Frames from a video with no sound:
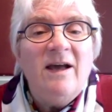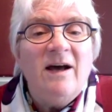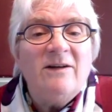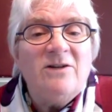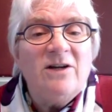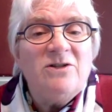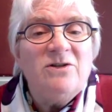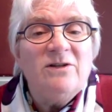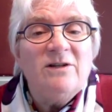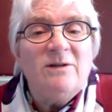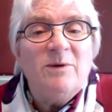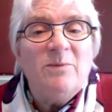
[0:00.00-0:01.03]
I'll talk to you a
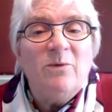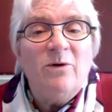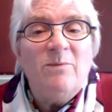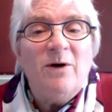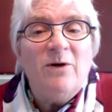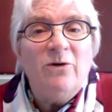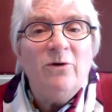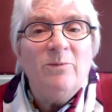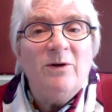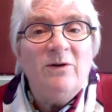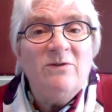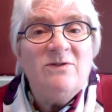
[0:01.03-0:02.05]
little bit more about her,
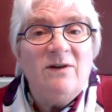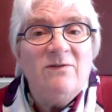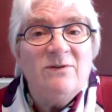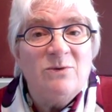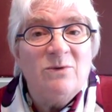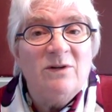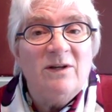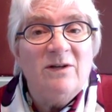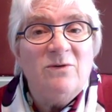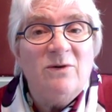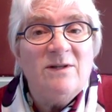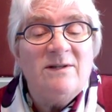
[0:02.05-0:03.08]
but her stuff is really
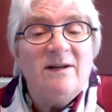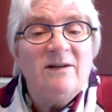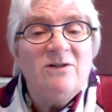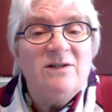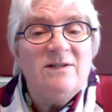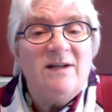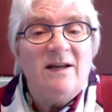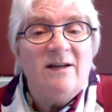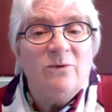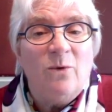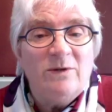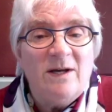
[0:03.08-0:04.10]
interesting. She's
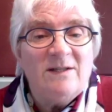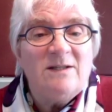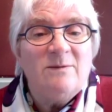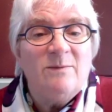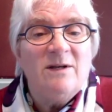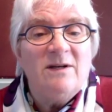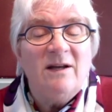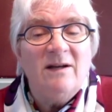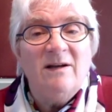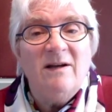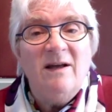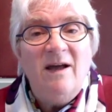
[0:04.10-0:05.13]
taken Old Testament
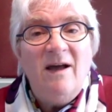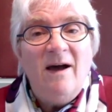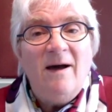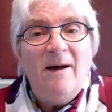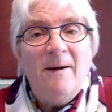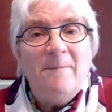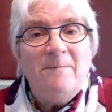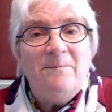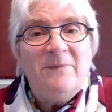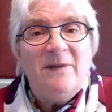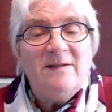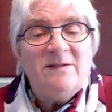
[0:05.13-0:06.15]
and
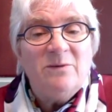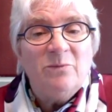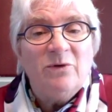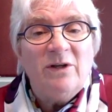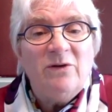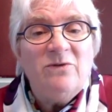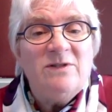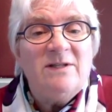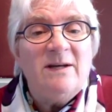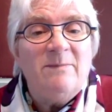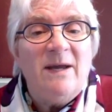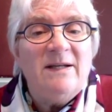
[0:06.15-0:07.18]
done some really
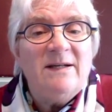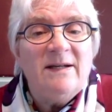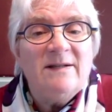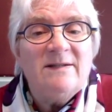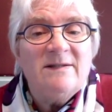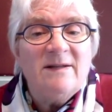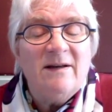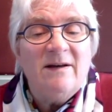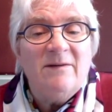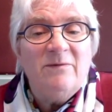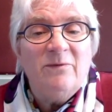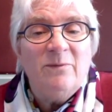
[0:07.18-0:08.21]
interesting paintings
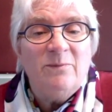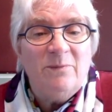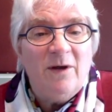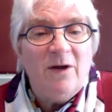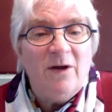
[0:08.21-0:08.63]
from a